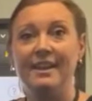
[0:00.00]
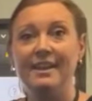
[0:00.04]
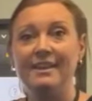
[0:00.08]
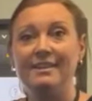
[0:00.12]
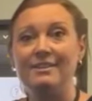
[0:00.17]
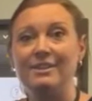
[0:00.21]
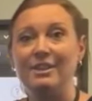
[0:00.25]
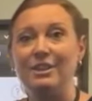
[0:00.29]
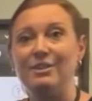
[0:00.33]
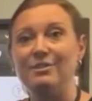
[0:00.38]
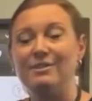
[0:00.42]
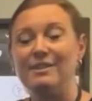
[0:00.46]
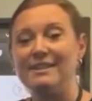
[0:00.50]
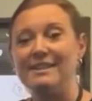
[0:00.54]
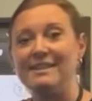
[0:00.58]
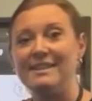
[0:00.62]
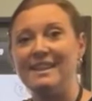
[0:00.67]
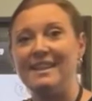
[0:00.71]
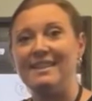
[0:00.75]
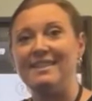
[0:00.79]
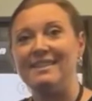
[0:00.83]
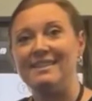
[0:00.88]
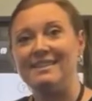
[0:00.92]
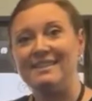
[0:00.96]
So you can
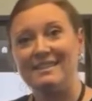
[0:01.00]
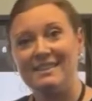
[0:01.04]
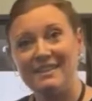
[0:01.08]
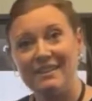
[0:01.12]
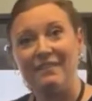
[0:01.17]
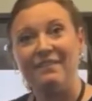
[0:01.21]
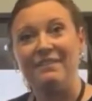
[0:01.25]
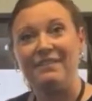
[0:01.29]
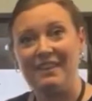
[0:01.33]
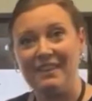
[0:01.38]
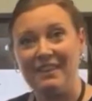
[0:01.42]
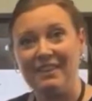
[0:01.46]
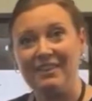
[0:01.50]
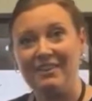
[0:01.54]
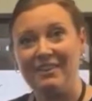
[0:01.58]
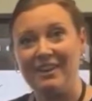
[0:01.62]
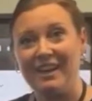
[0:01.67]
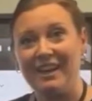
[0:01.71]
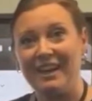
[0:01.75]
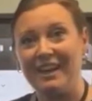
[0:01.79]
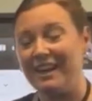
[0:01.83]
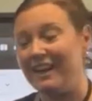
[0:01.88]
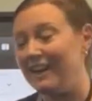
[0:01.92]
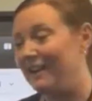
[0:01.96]
see this is a 5th
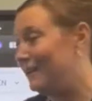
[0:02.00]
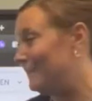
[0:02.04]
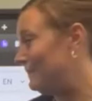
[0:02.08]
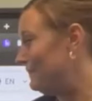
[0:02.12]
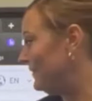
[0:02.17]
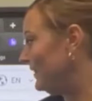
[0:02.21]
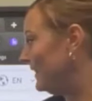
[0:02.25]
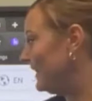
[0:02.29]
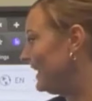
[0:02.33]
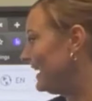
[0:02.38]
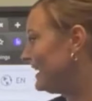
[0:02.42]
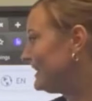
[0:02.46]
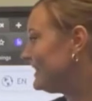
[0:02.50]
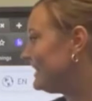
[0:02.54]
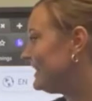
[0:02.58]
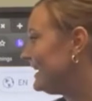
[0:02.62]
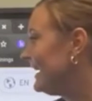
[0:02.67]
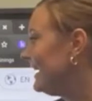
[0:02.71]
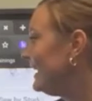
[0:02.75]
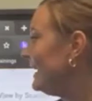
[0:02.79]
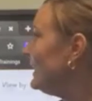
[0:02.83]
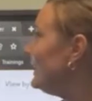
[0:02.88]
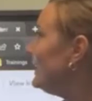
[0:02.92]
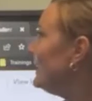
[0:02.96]
grade
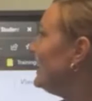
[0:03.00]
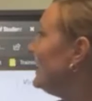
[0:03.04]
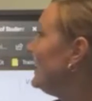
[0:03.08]
lesson,